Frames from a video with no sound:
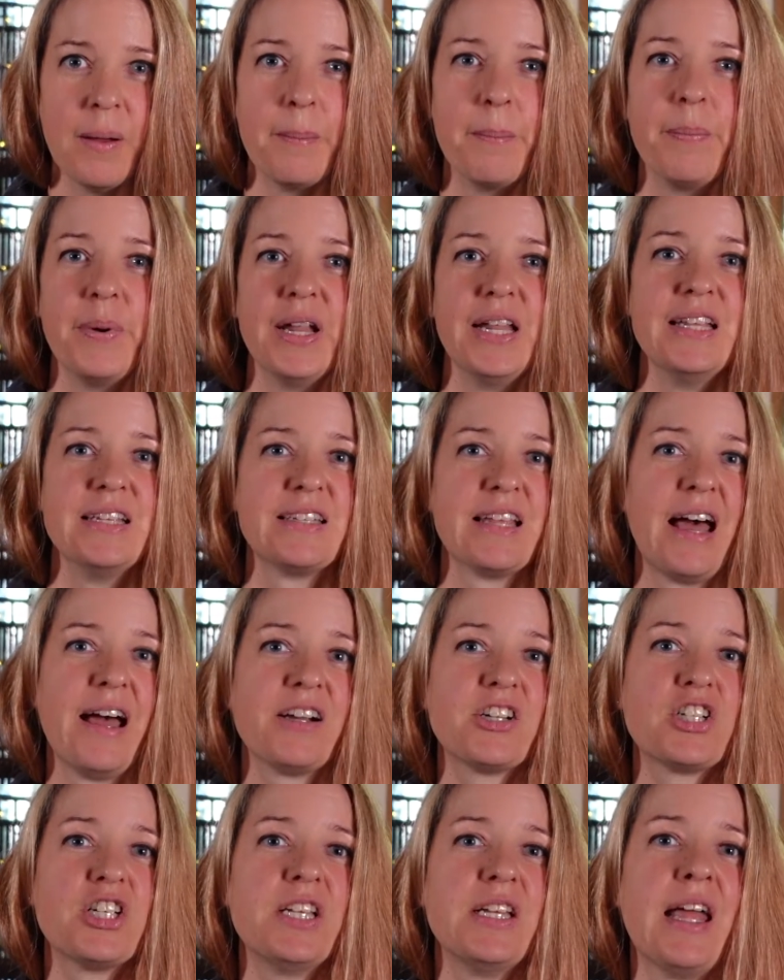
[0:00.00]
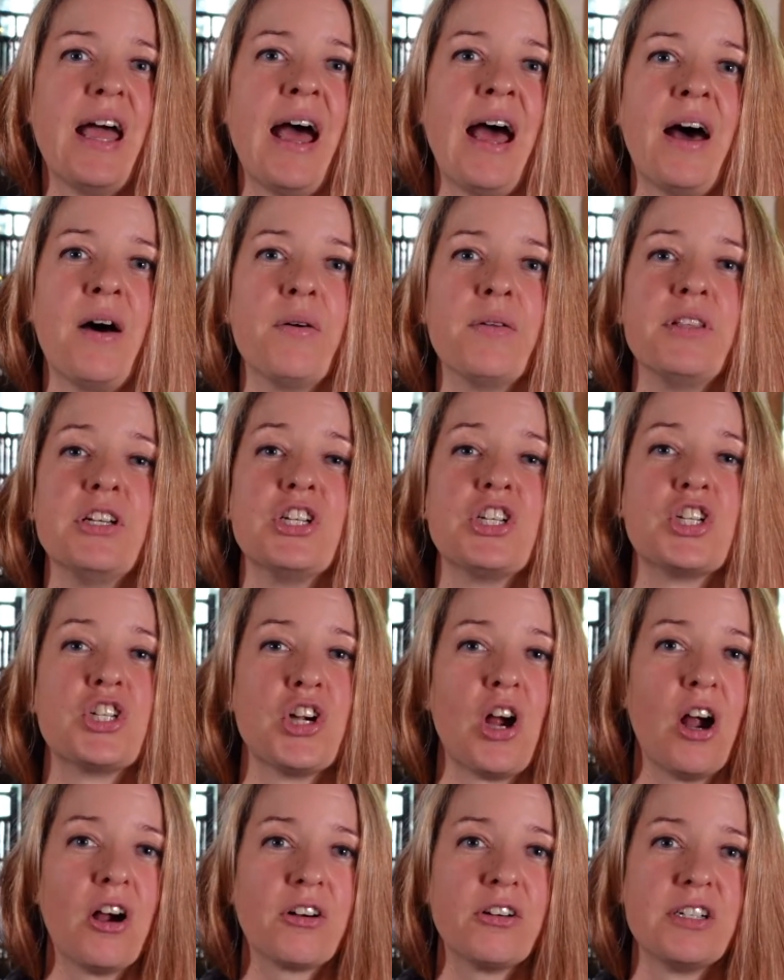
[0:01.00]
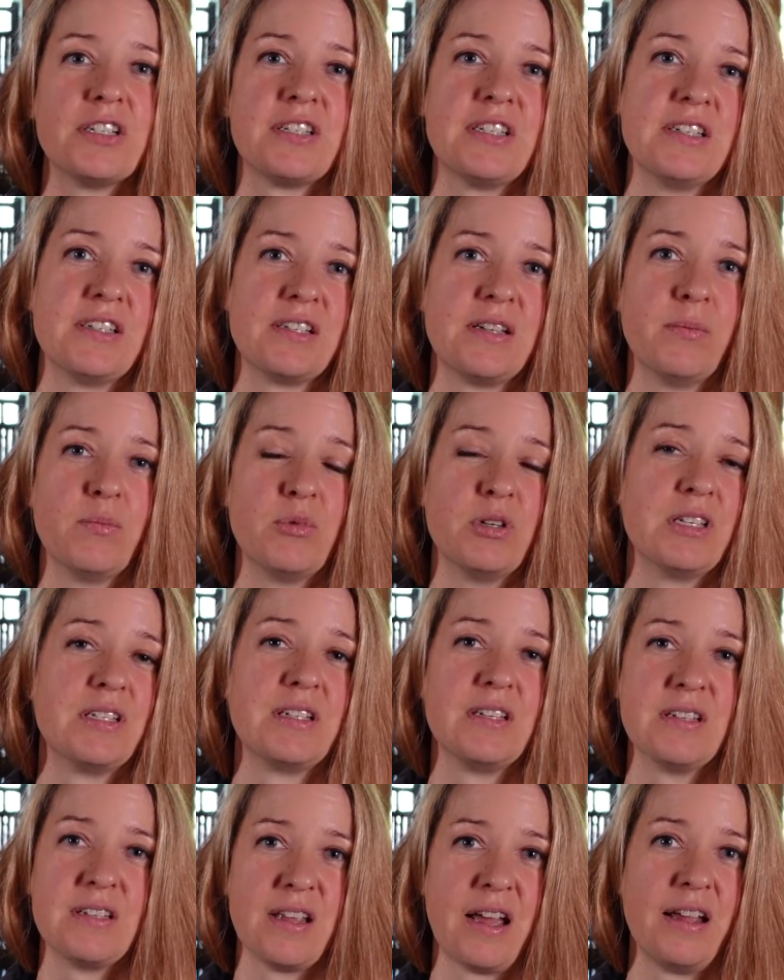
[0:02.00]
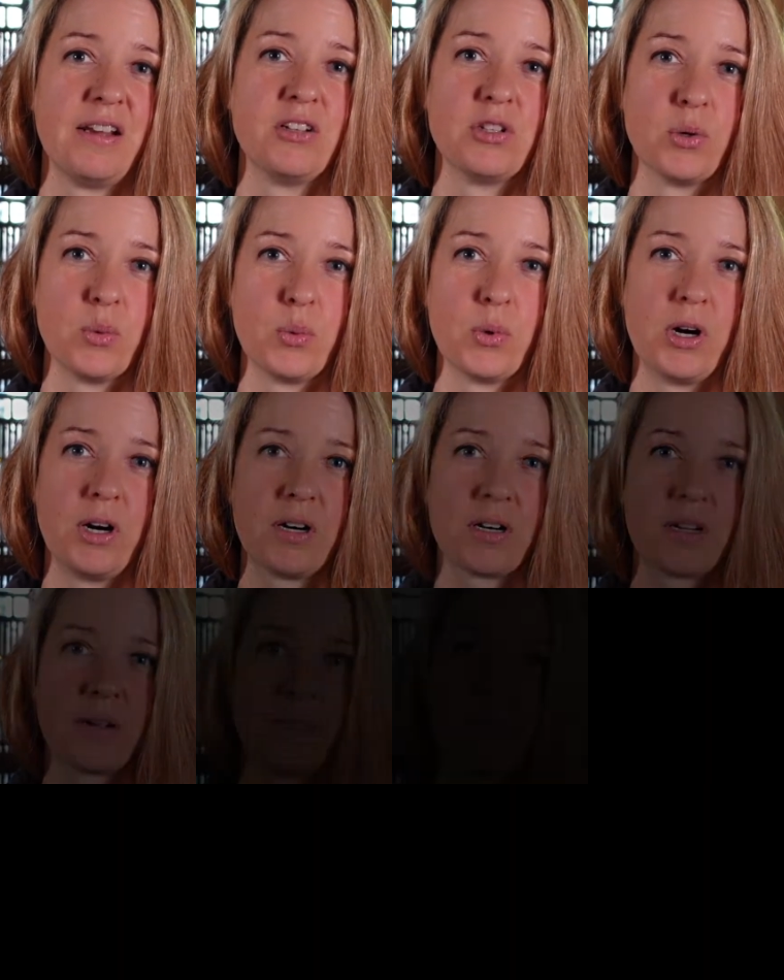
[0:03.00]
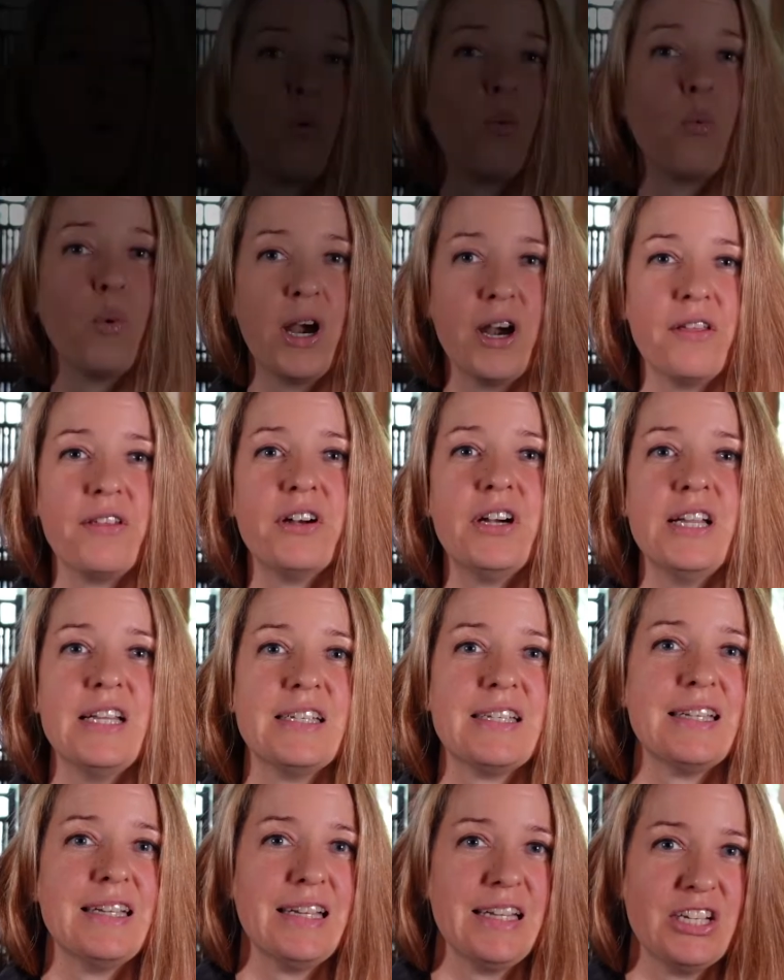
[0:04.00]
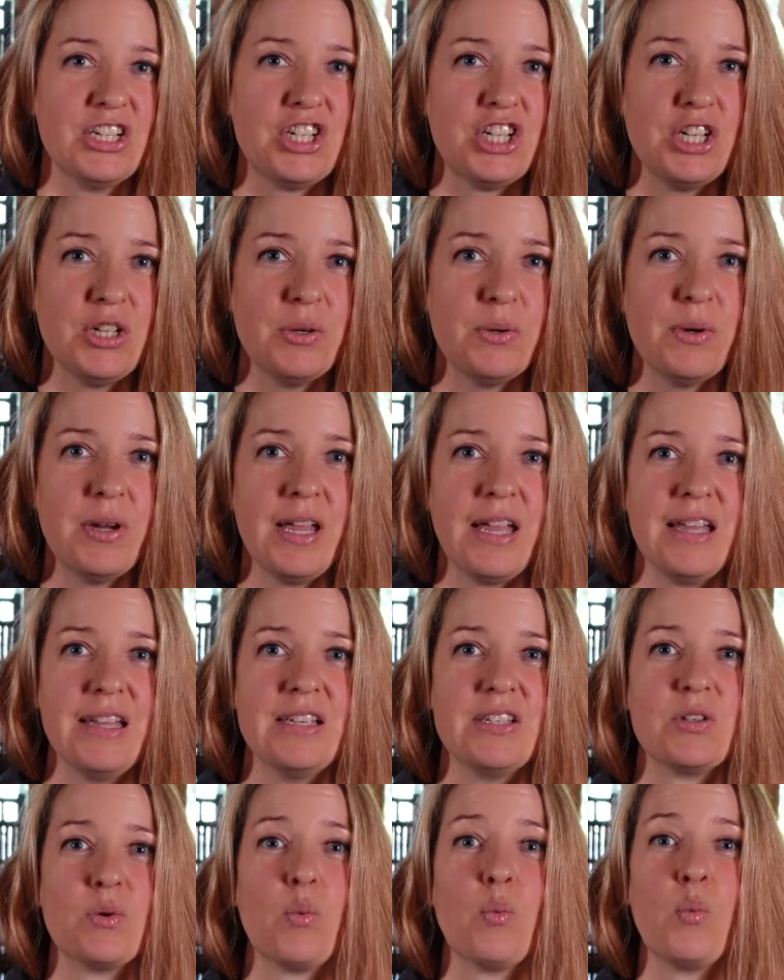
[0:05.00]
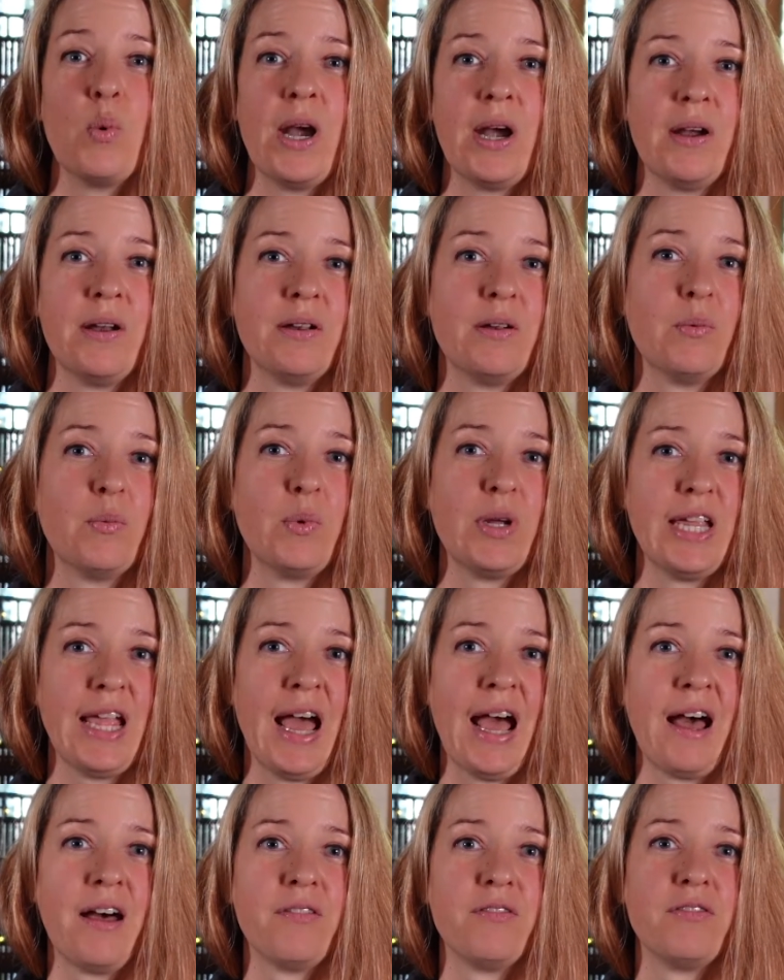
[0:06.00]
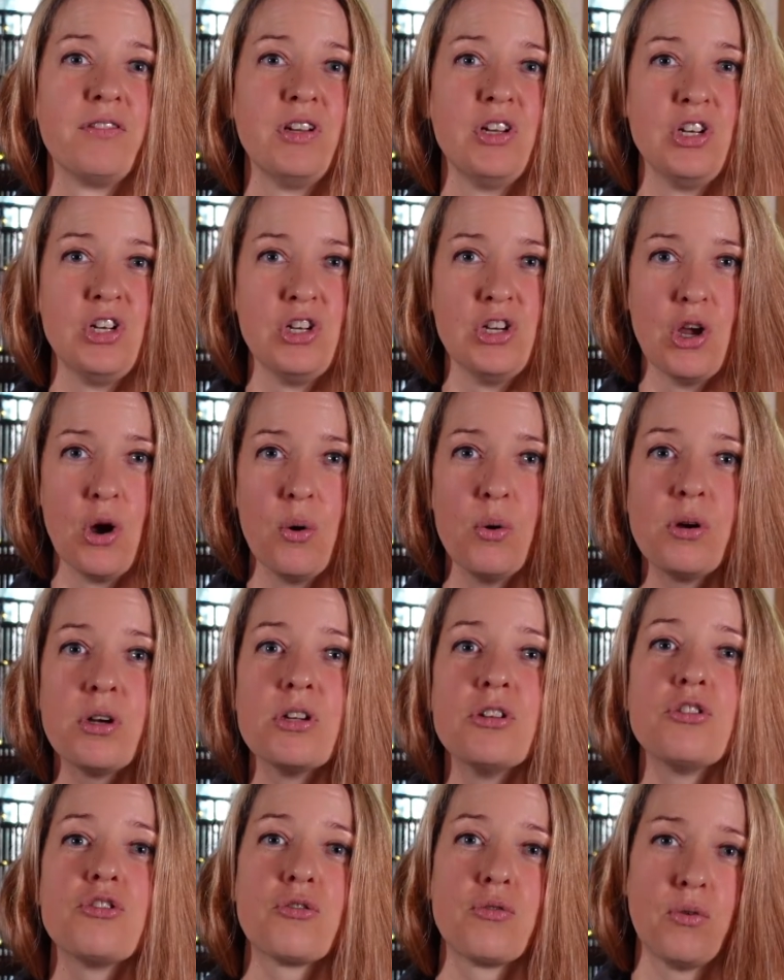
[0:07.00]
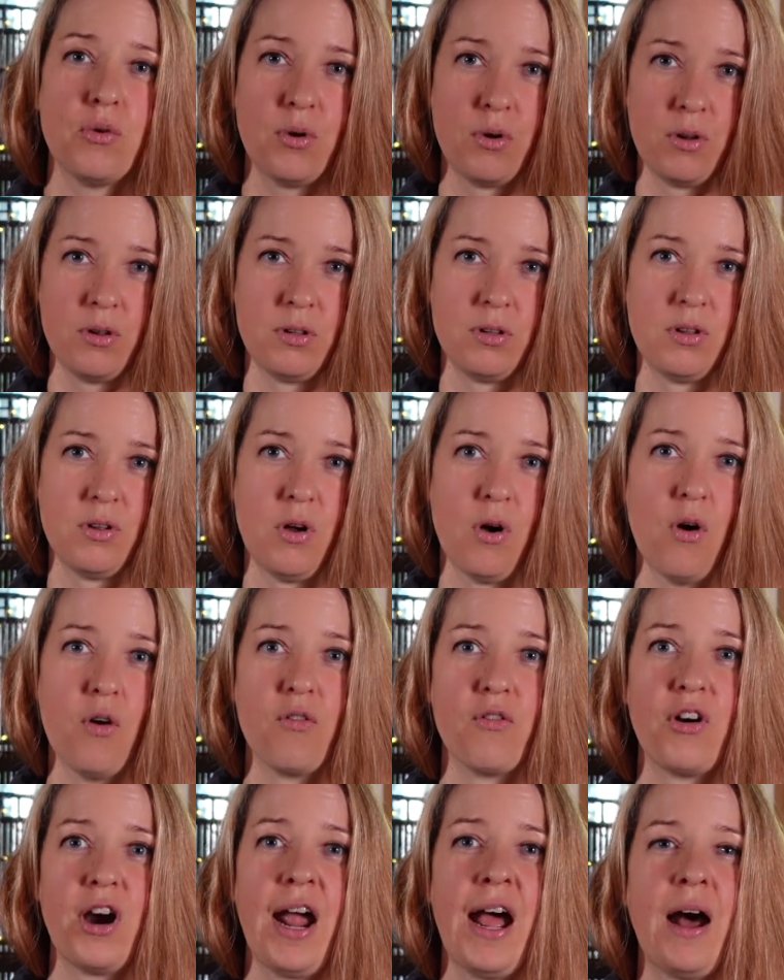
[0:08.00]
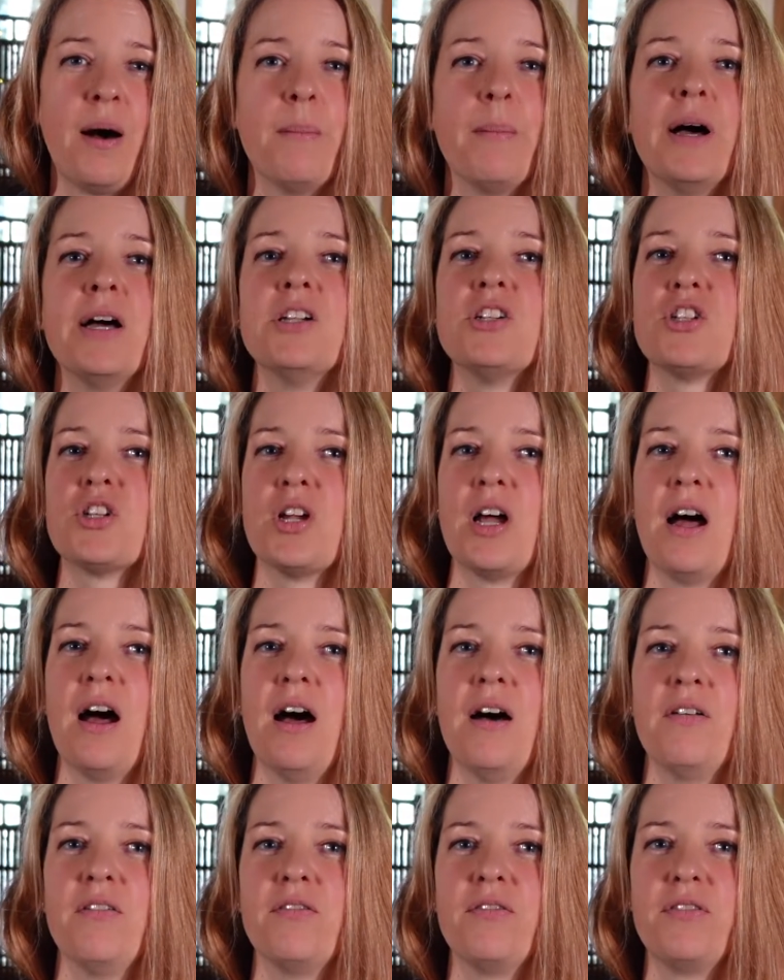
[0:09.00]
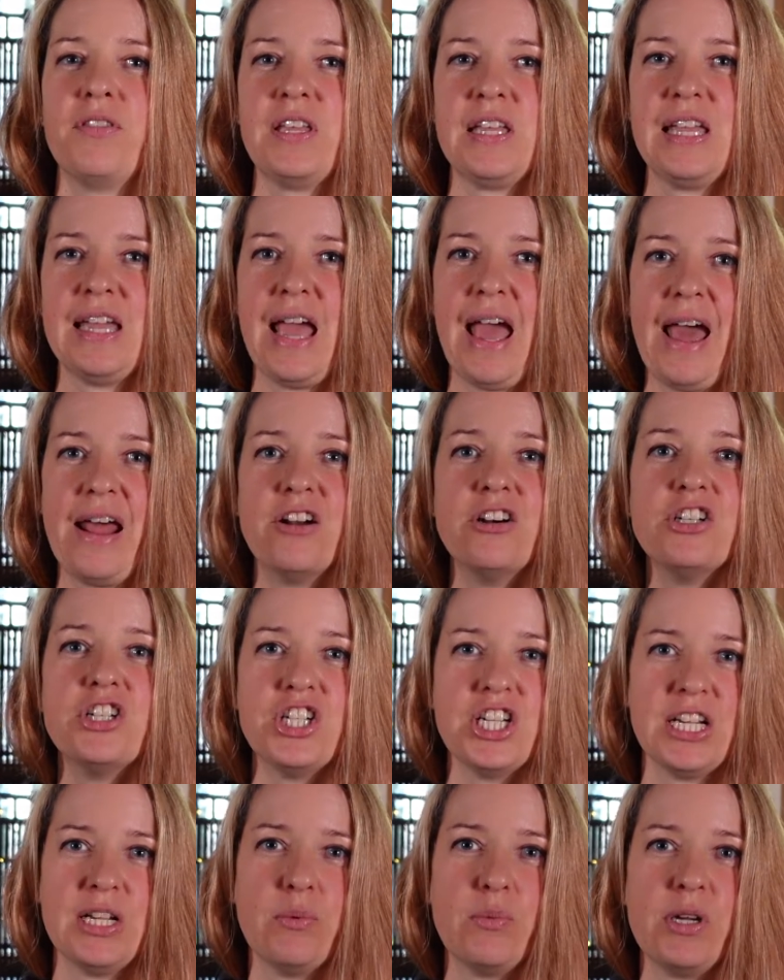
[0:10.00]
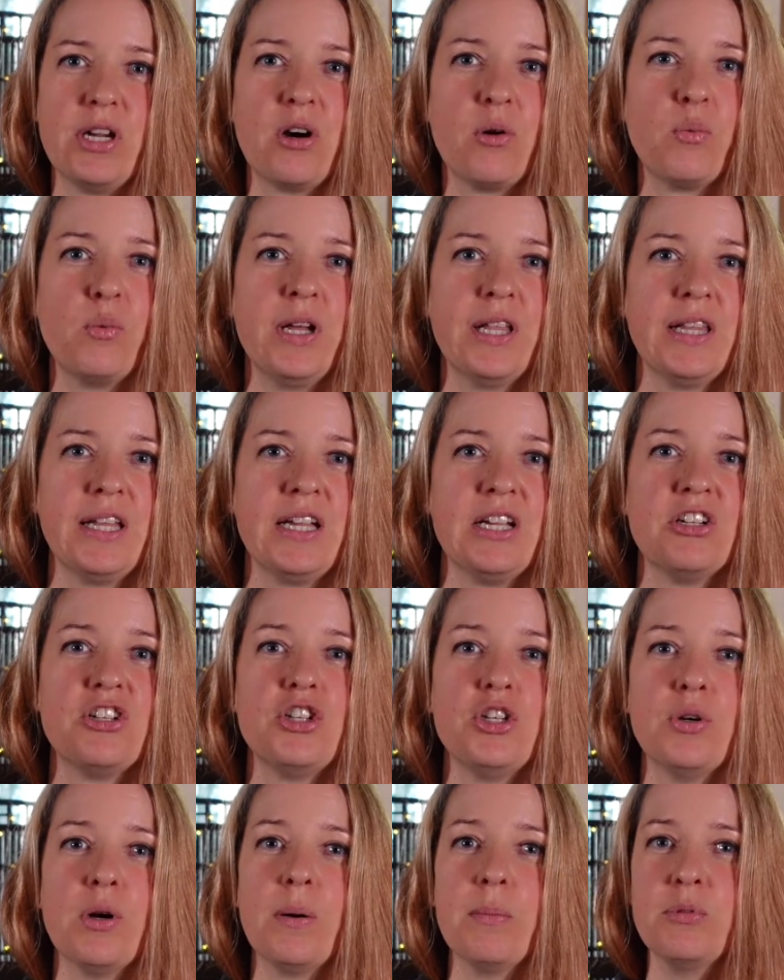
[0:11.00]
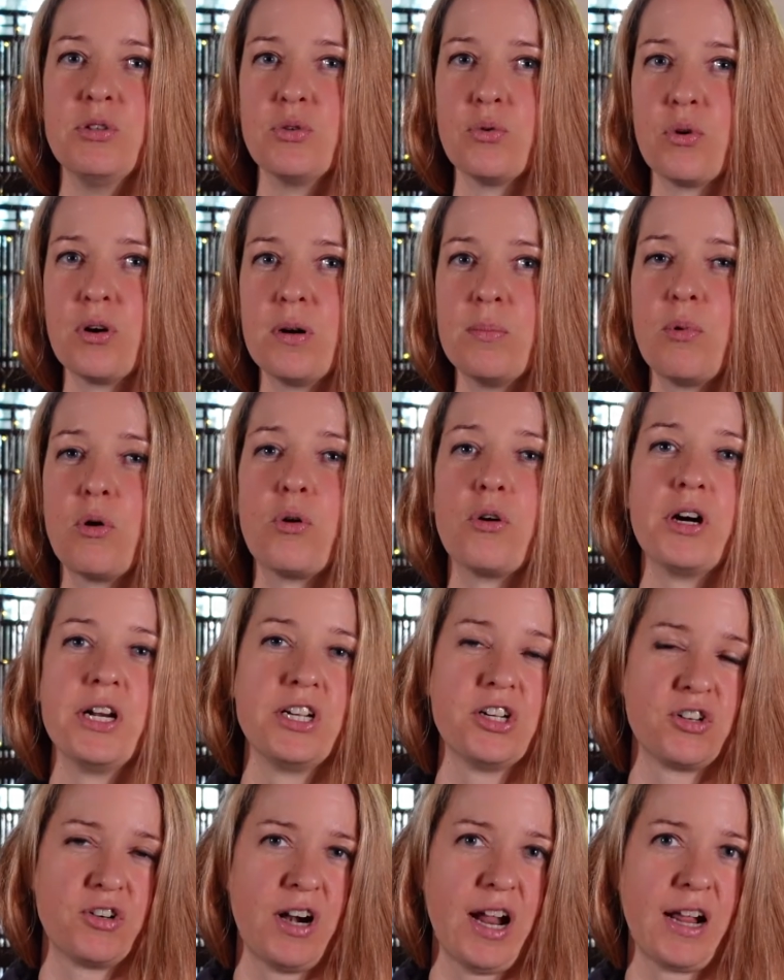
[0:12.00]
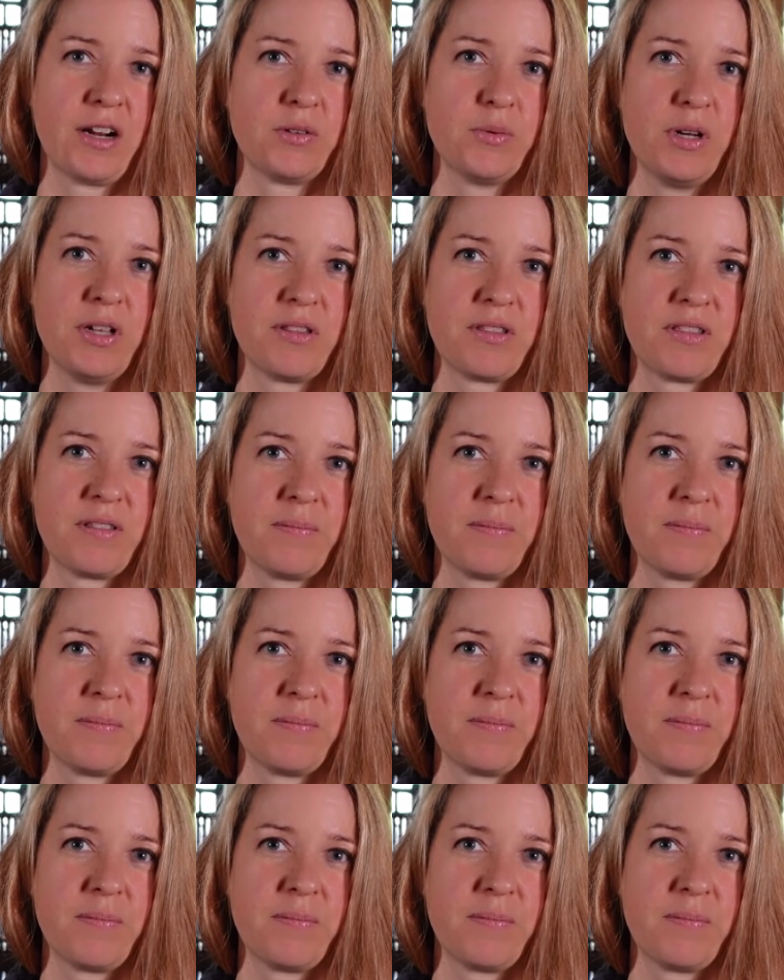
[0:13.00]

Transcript: But it's actually how the chakra system was designed to work. Where there is an issue is when we have no control over how much of the energy we are willing to absorb or interact with.